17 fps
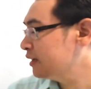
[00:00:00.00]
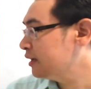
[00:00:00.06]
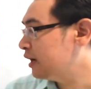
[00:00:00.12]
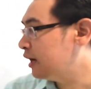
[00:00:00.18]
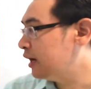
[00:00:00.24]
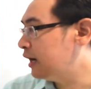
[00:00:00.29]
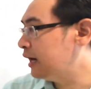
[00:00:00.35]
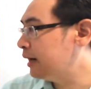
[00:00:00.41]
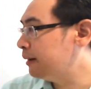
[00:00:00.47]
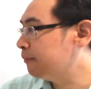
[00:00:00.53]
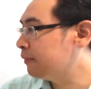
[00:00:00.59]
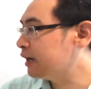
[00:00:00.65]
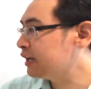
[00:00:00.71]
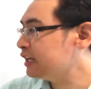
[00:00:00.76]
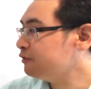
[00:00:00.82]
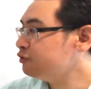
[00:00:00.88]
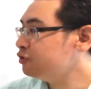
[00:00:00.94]

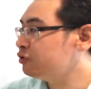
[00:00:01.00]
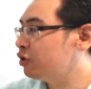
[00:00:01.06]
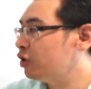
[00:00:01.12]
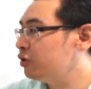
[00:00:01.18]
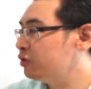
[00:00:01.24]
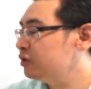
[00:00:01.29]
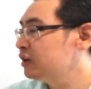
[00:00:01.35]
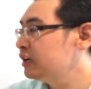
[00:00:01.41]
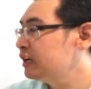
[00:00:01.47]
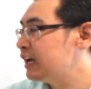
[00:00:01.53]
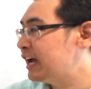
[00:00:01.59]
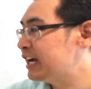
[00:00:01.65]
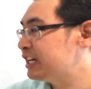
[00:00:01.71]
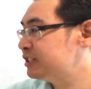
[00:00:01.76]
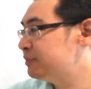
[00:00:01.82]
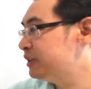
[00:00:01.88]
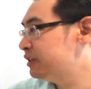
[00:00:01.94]
but if you wrote
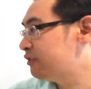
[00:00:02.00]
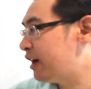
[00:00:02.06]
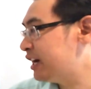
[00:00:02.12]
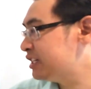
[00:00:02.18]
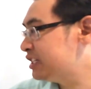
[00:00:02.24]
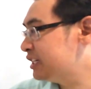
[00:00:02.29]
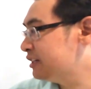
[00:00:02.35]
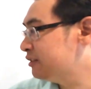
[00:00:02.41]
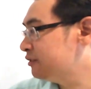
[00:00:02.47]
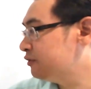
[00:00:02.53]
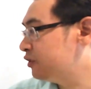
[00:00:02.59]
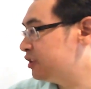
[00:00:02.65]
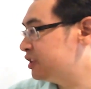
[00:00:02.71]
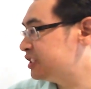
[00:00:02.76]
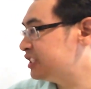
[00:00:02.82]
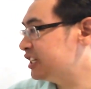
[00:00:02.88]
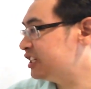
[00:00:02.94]
has been rising for
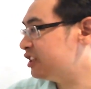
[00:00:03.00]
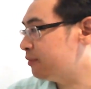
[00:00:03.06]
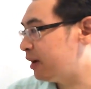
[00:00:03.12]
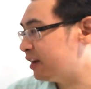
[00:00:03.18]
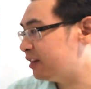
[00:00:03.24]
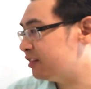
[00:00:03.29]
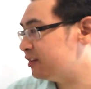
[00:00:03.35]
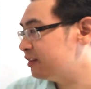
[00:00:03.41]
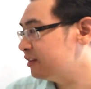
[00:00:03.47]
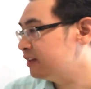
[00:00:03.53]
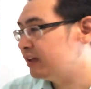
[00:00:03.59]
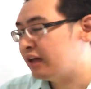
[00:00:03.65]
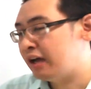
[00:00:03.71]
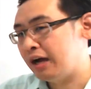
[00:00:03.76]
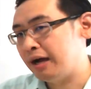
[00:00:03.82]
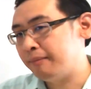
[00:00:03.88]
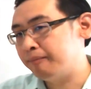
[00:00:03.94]
the sixth month,
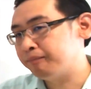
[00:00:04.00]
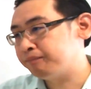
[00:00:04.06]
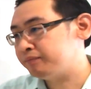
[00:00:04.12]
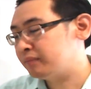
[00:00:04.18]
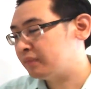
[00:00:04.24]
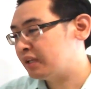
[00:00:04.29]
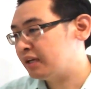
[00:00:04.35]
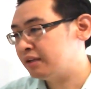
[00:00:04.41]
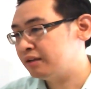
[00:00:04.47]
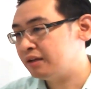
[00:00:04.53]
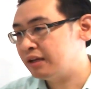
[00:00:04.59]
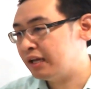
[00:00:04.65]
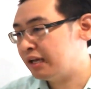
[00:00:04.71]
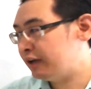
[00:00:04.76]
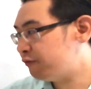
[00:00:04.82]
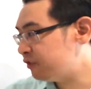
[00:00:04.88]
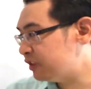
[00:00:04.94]

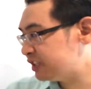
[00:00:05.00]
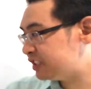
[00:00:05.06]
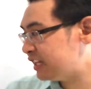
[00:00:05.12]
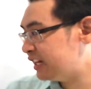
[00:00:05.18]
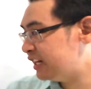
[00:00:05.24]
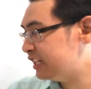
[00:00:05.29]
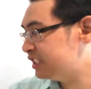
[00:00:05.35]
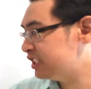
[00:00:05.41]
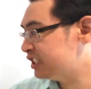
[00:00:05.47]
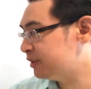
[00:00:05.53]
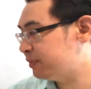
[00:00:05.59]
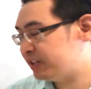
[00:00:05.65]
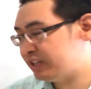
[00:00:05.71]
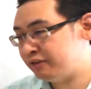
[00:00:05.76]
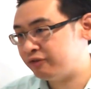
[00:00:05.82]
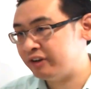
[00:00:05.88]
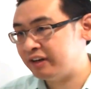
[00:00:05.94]
if the sentence is a bit
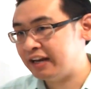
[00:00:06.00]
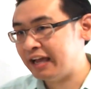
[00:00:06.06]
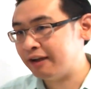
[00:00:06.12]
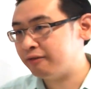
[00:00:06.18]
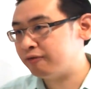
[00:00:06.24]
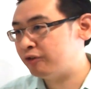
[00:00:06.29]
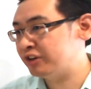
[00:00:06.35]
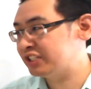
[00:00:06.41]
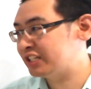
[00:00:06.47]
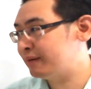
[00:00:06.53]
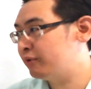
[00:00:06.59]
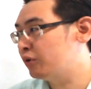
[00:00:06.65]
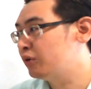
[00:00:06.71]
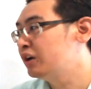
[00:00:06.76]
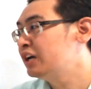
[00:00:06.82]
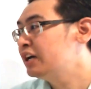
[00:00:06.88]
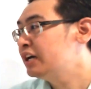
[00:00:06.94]
different, like for
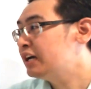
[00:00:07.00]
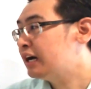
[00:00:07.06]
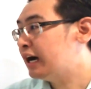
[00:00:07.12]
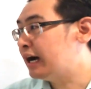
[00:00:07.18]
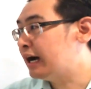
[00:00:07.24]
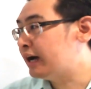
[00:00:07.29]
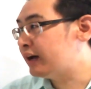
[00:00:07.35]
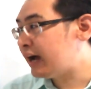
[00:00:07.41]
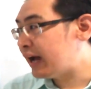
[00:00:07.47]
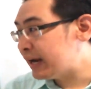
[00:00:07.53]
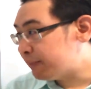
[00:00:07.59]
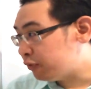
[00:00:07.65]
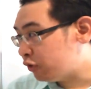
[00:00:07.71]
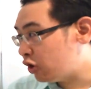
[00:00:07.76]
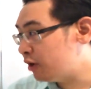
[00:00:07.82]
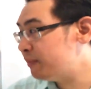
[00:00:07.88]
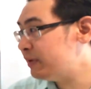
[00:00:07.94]
example,
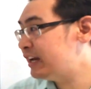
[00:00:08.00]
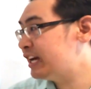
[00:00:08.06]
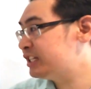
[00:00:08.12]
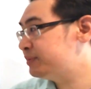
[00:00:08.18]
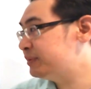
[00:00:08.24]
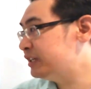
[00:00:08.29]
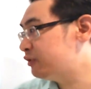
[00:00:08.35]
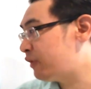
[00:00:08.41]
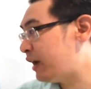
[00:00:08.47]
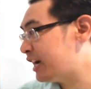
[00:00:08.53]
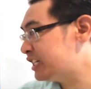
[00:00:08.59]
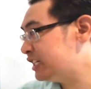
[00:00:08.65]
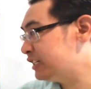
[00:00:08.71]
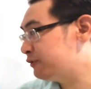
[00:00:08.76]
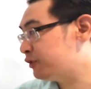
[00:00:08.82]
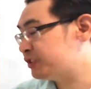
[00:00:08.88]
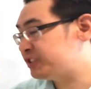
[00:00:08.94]
unemployment has been
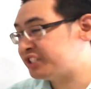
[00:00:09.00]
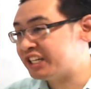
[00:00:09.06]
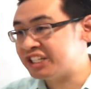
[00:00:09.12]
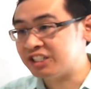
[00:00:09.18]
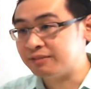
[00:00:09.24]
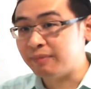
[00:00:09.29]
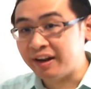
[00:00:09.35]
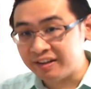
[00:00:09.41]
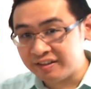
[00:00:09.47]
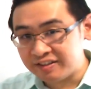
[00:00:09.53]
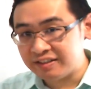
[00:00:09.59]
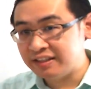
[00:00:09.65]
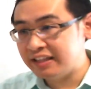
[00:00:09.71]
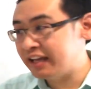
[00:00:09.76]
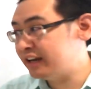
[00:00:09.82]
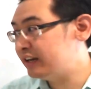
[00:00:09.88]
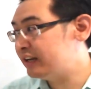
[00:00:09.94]
rising for 6 months,
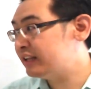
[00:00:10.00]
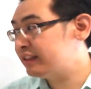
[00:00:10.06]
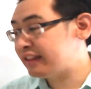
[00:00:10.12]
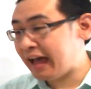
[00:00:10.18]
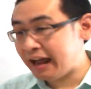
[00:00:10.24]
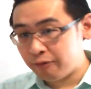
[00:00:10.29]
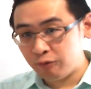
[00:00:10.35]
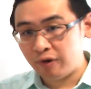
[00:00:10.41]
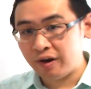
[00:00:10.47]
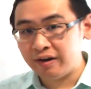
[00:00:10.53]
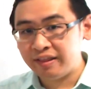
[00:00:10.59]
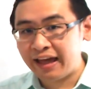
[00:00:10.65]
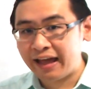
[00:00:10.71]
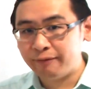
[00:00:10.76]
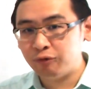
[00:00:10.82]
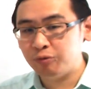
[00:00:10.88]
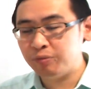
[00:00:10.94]
then
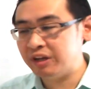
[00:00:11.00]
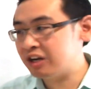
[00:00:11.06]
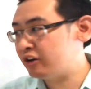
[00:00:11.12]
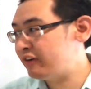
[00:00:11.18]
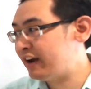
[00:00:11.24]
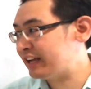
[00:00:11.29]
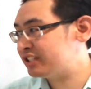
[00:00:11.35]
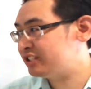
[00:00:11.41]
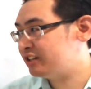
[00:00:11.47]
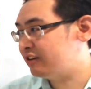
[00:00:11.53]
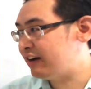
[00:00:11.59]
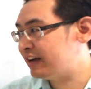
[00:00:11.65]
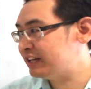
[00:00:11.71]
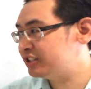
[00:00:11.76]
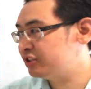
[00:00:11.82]
that would be correct. All right, so